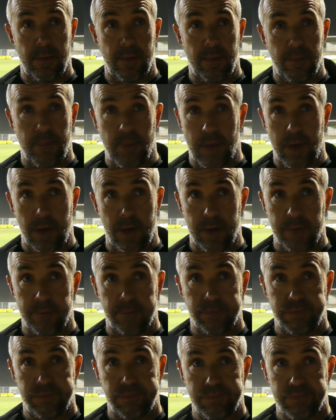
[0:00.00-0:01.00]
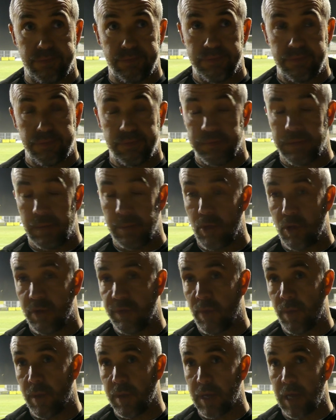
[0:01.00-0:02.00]
But I'm
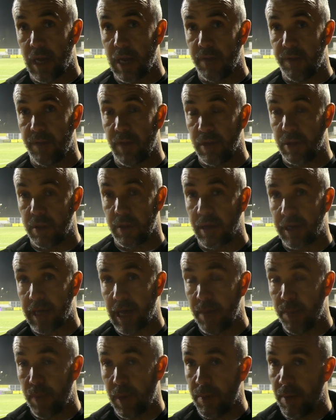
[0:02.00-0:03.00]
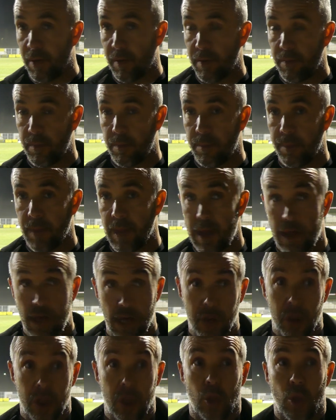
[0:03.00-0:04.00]
lost for words, Gareth.
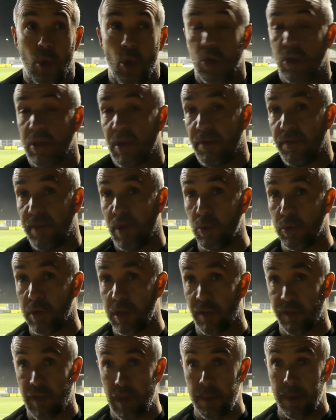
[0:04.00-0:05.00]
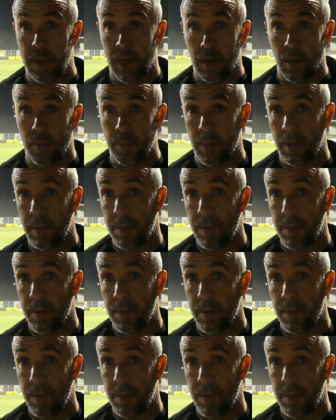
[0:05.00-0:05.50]
This is the lowest I've felt since I've came to the club.